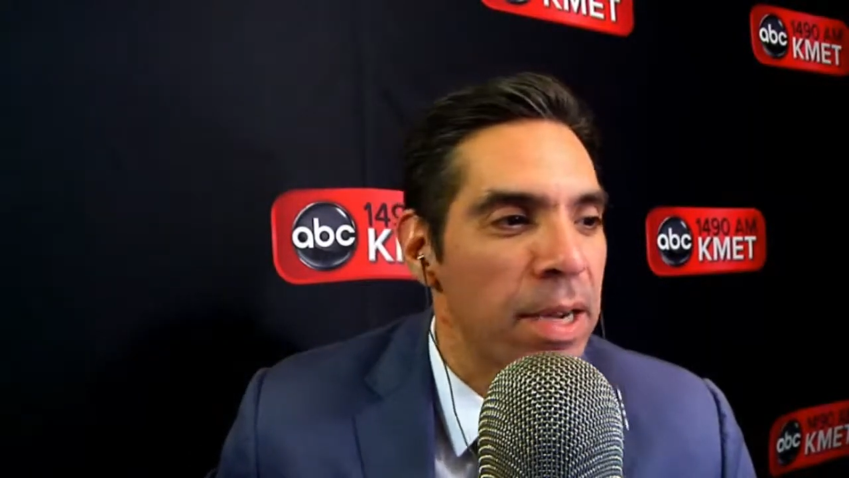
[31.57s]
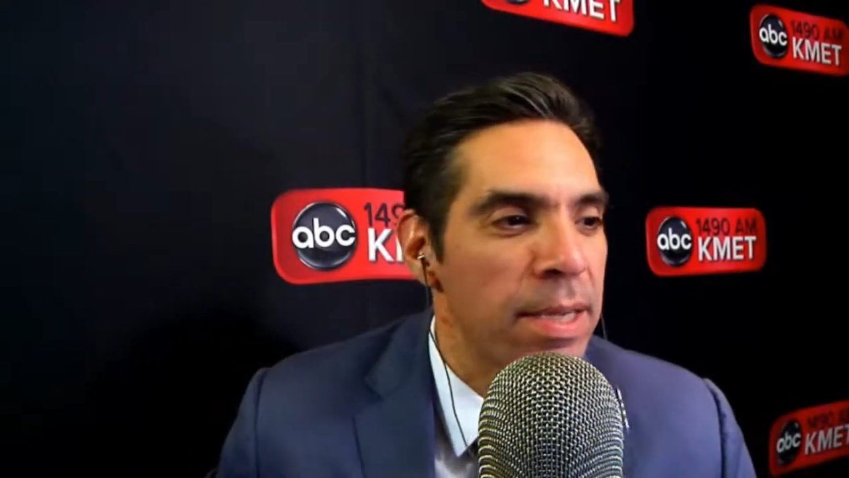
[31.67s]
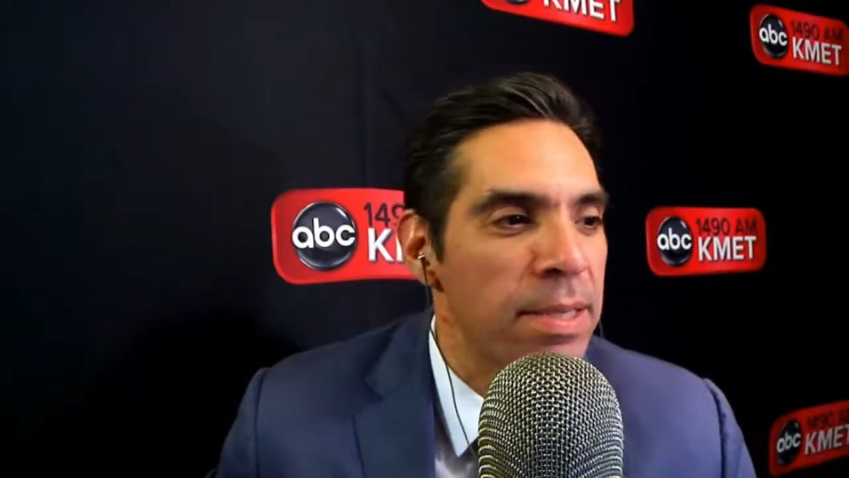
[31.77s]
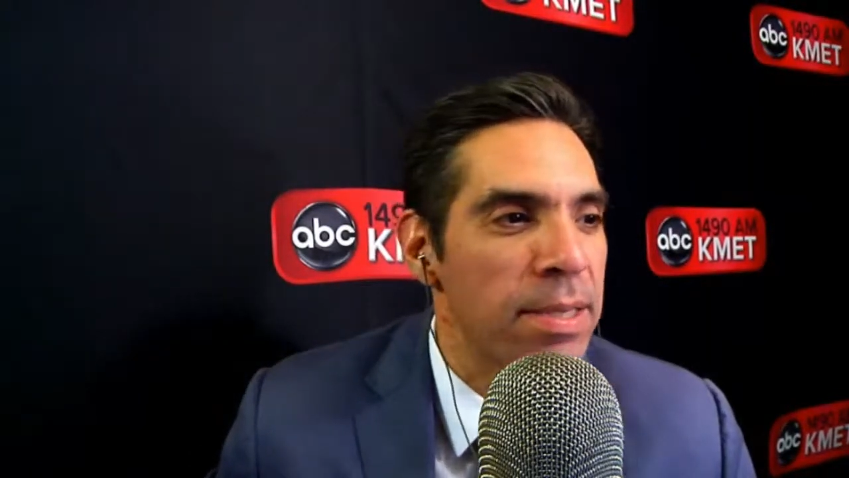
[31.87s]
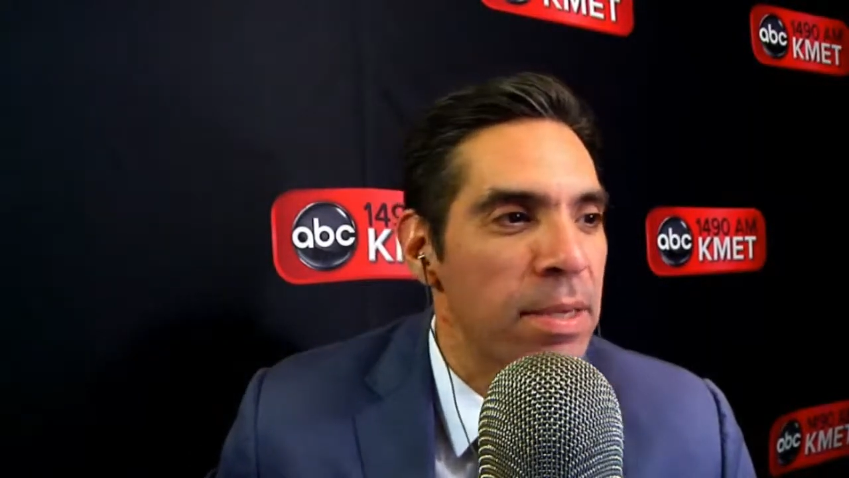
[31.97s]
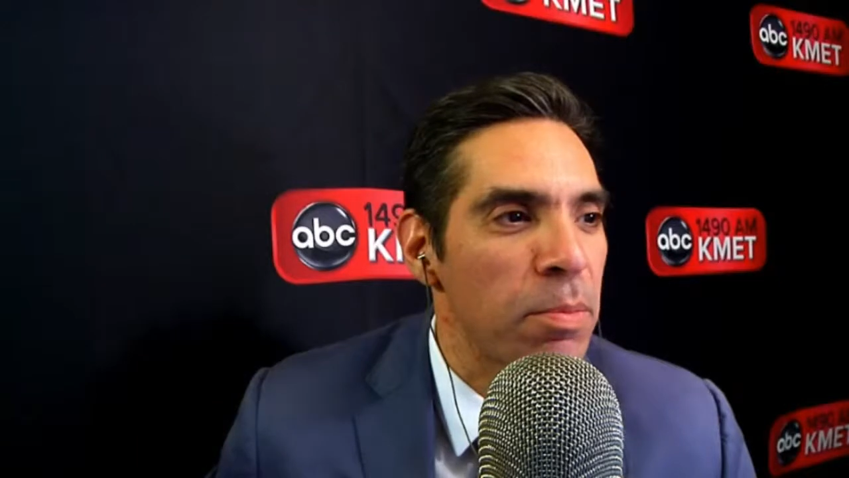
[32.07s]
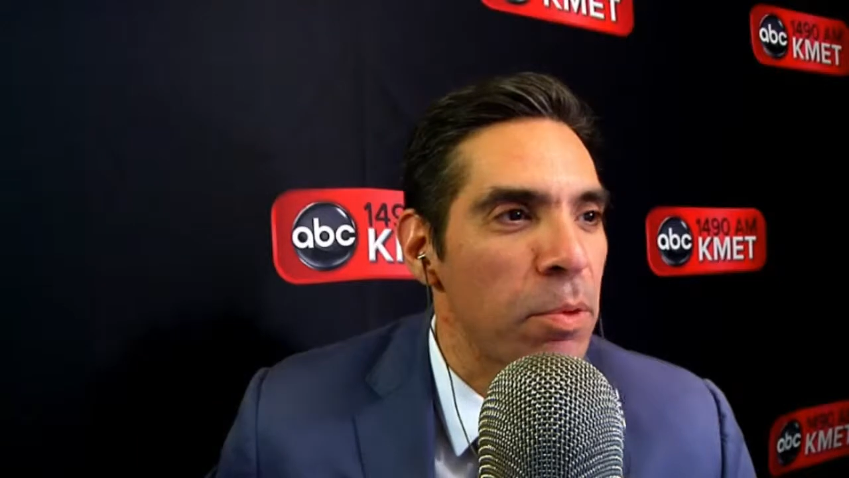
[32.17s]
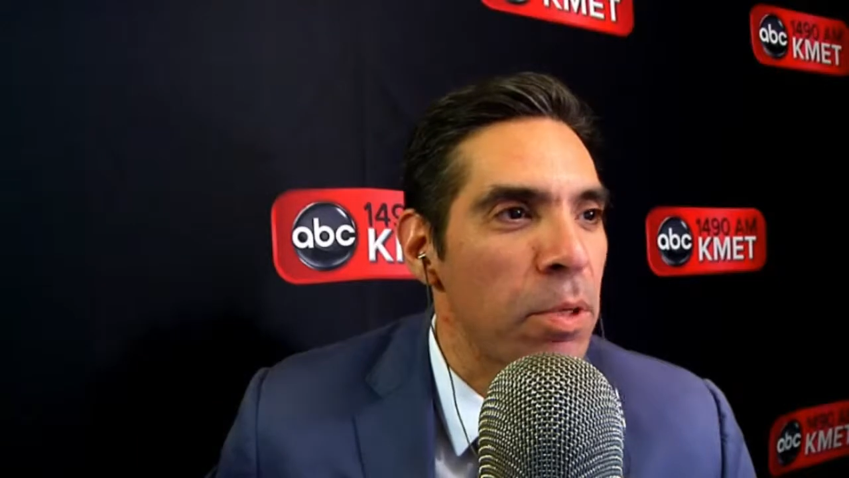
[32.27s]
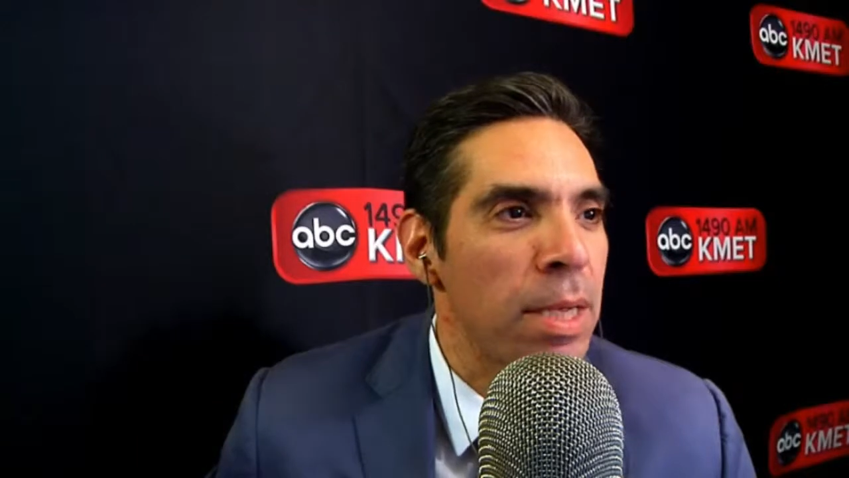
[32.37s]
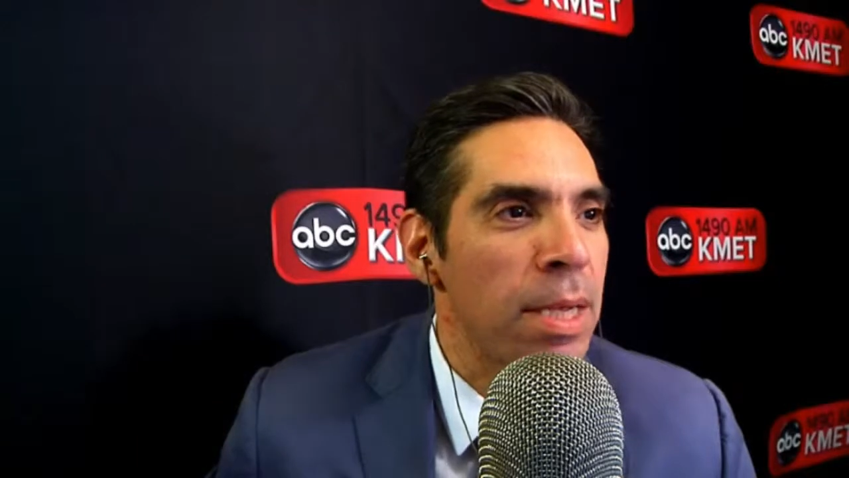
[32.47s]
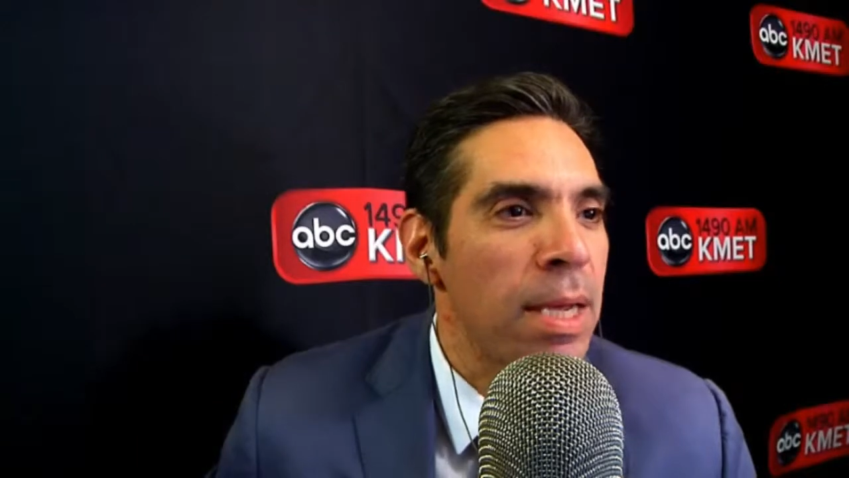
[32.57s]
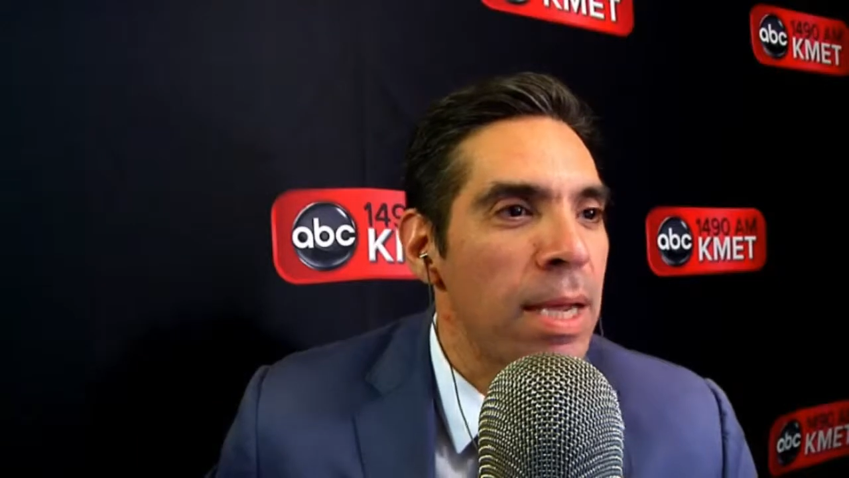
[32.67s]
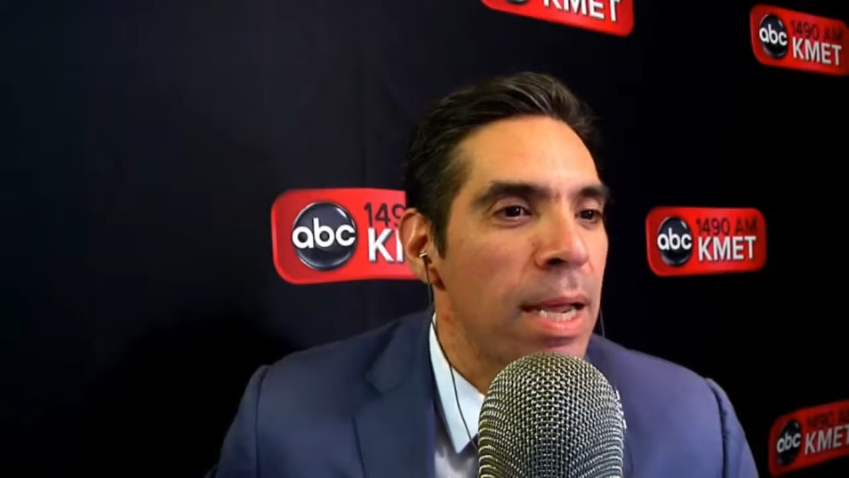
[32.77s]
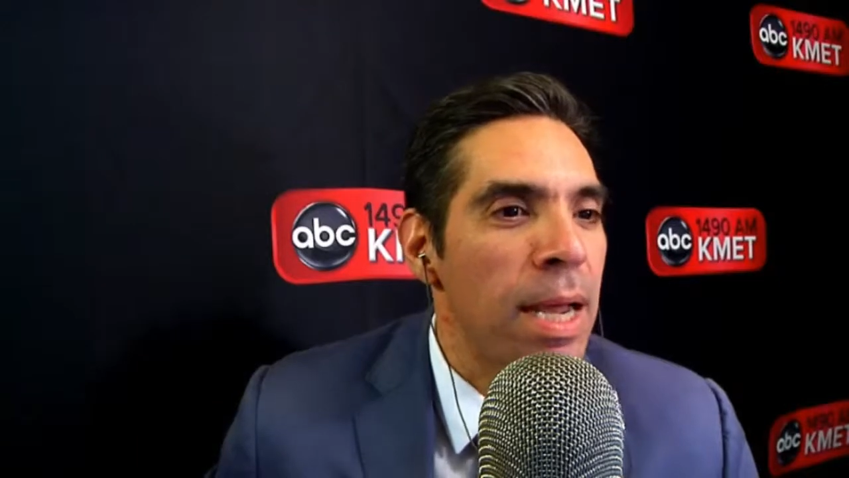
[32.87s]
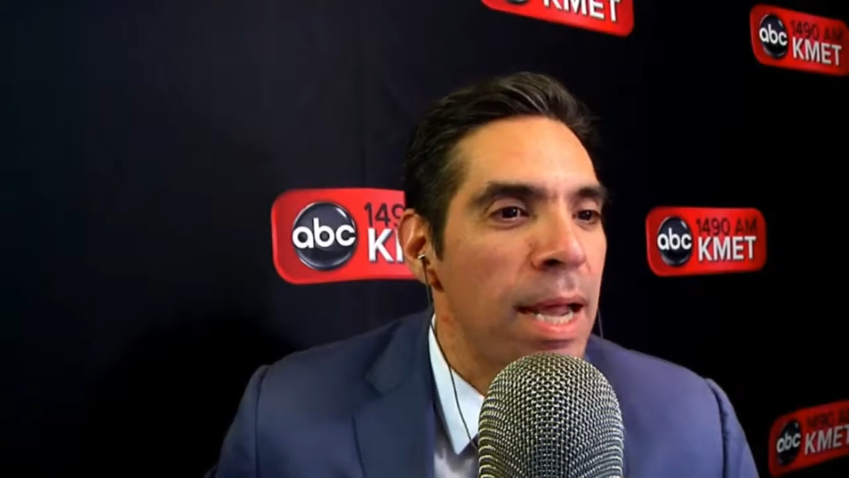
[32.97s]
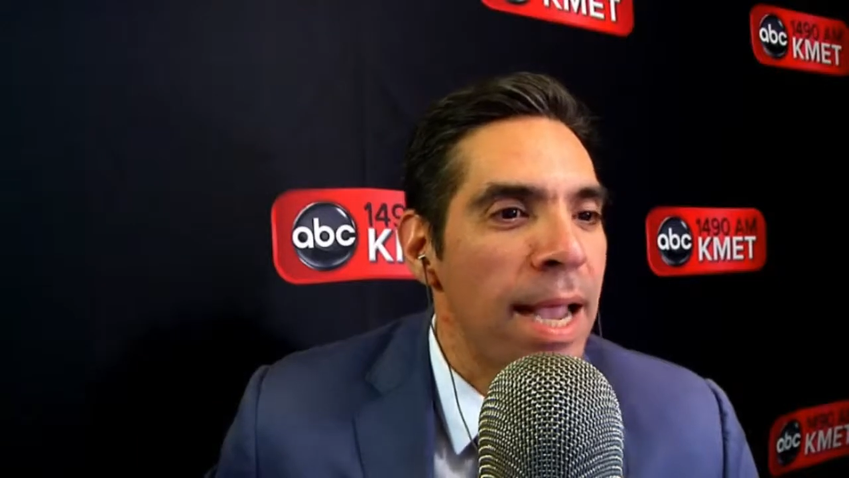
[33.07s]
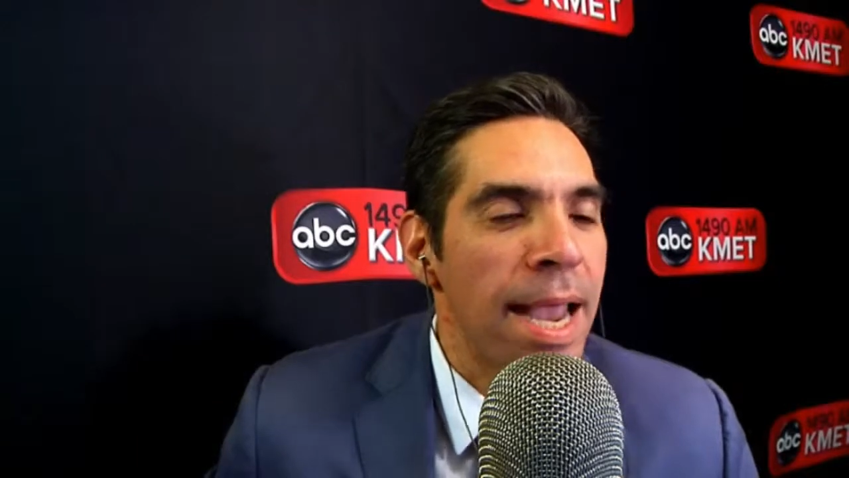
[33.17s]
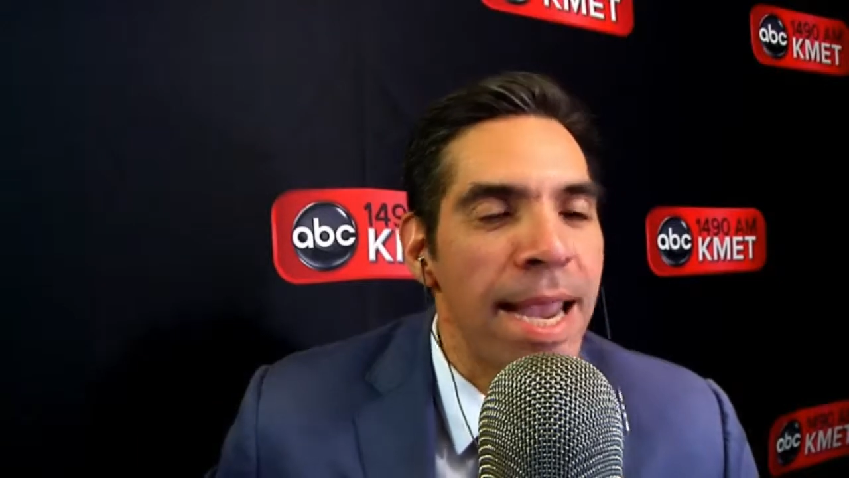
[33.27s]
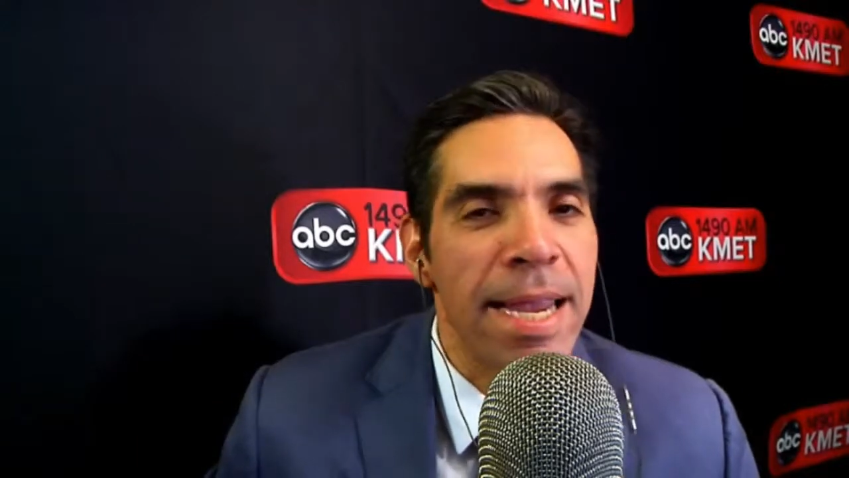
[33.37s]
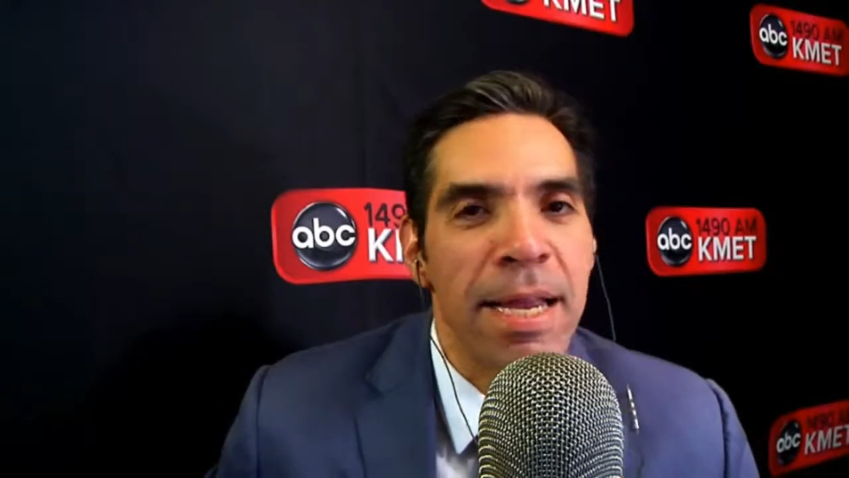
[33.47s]
It's a simple
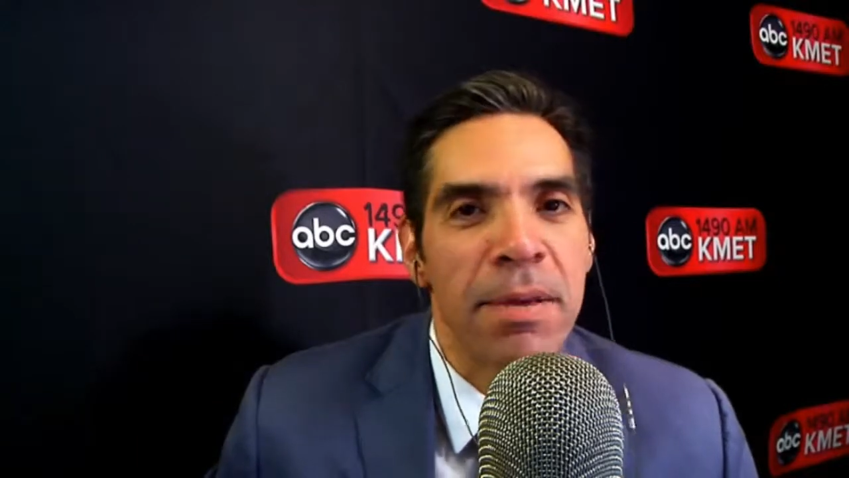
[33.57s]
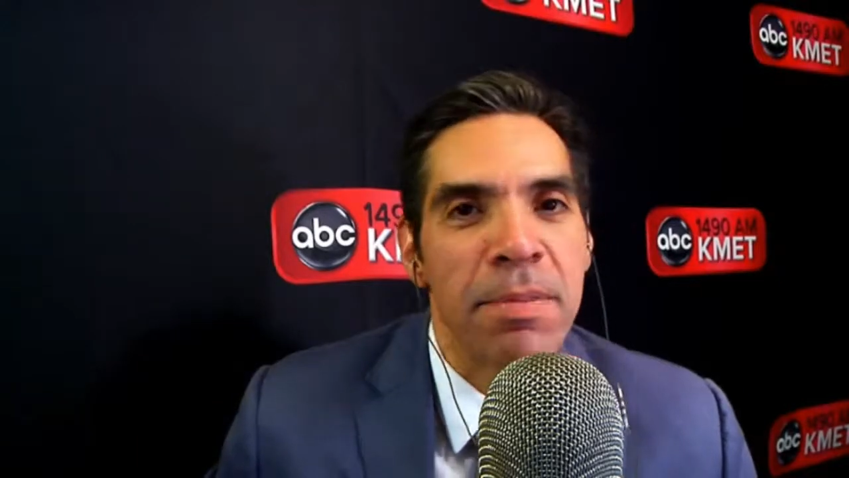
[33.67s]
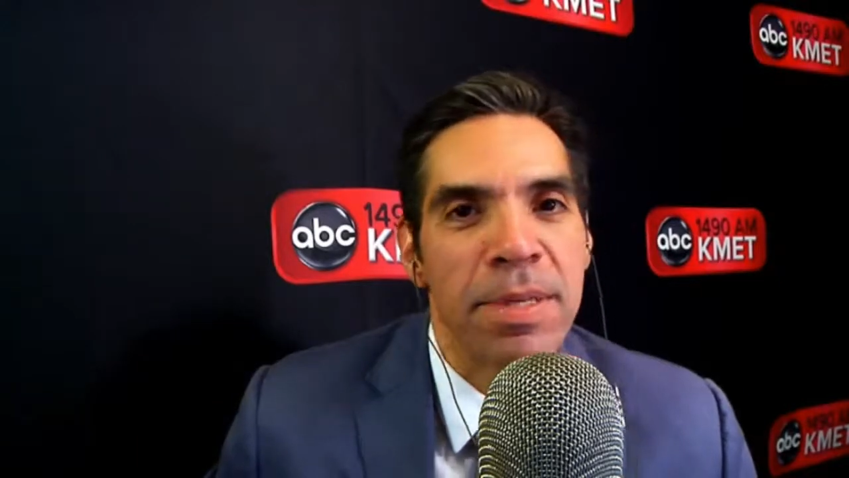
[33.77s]
AM